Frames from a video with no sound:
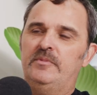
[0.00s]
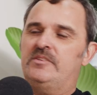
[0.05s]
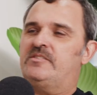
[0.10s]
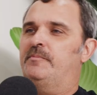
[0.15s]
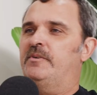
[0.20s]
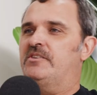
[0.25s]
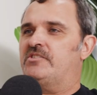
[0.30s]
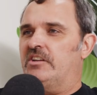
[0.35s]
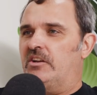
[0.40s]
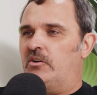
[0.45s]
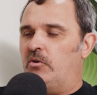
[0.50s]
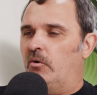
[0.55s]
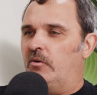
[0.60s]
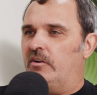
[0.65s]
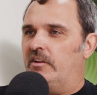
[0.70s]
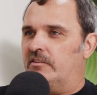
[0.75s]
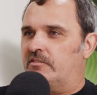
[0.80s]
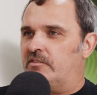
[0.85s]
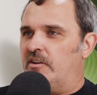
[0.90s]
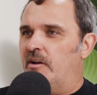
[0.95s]
Mitsubishi
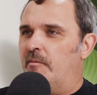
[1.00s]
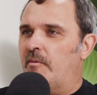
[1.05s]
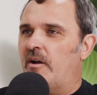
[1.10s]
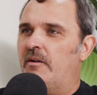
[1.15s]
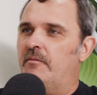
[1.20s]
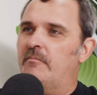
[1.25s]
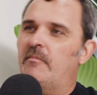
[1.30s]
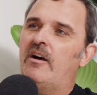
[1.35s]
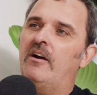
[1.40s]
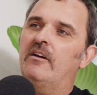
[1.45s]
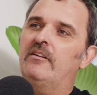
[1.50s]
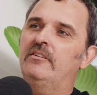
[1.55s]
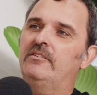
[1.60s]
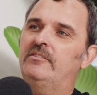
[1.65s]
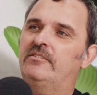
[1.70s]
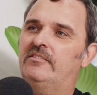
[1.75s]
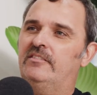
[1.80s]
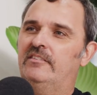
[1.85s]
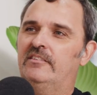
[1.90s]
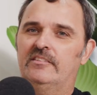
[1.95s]
Cordia turbo
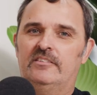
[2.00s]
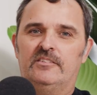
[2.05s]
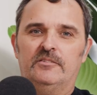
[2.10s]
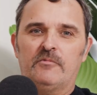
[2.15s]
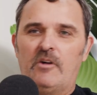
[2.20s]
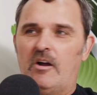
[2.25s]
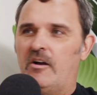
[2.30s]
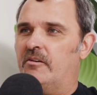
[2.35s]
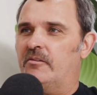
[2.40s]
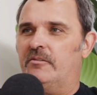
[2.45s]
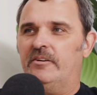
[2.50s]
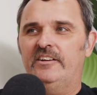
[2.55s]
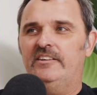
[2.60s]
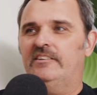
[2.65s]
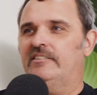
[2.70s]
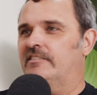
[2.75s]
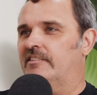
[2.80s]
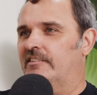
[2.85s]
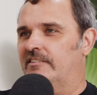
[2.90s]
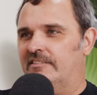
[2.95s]
motors, into
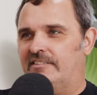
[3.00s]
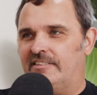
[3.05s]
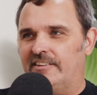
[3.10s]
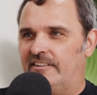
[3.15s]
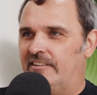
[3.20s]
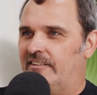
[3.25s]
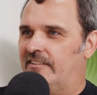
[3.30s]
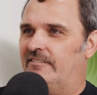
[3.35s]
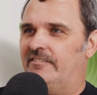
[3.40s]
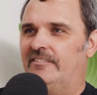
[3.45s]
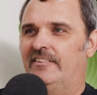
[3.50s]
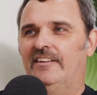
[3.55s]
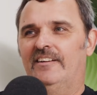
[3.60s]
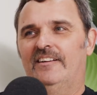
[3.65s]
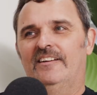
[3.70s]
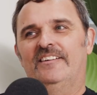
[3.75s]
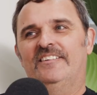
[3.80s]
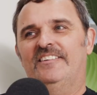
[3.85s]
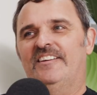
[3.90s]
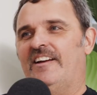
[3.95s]
rotaries, into...
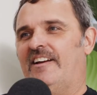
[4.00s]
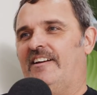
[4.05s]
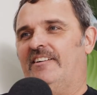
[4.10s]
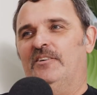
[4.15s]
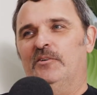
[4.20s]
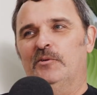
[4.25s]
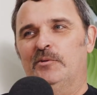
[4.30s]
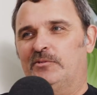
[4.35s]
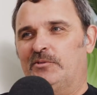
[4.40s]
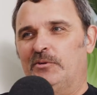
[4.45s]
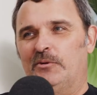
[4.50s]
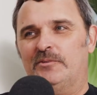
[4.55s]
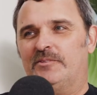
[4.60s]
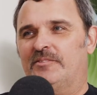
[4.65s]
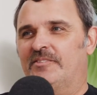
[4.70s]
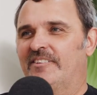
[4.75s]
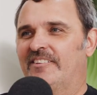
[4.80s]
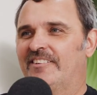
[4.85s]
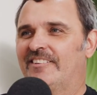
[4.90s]
all sorts.